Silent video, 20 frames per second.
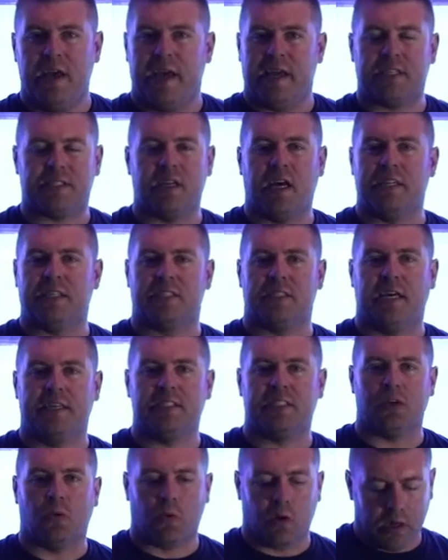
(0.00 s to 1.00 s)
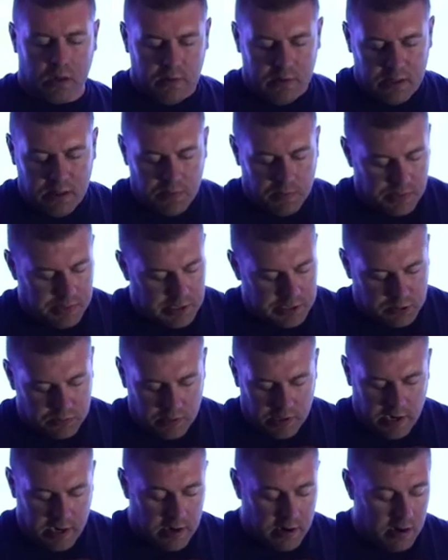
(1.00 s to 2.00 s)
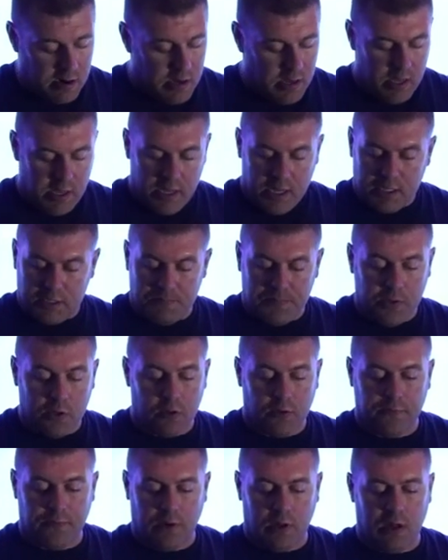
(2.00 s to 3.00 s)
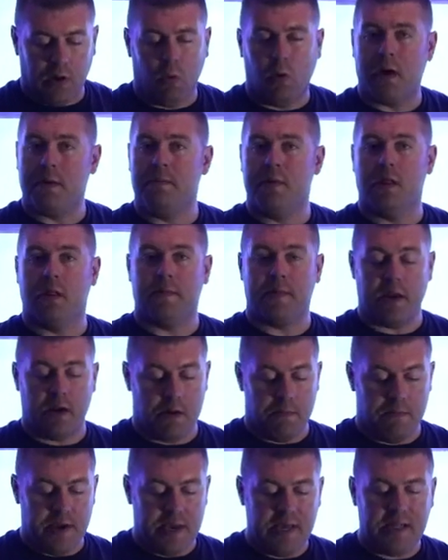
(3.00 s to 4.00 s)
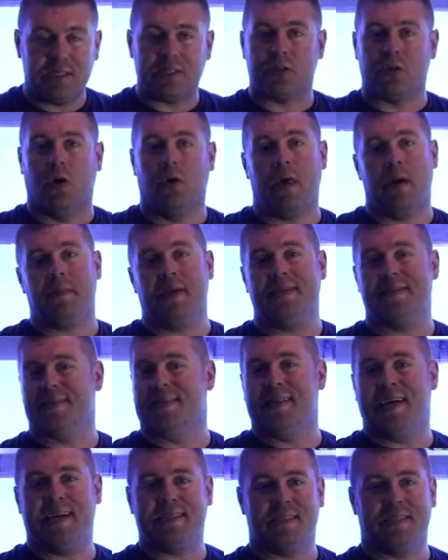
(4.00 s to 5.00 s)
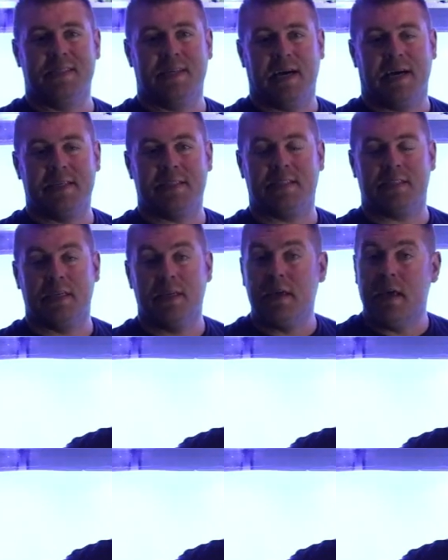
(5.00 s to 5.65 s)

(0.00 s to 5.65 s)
It's not as nice to work with, but this one here is beautiful, a one millimeter bead, so that means less dust.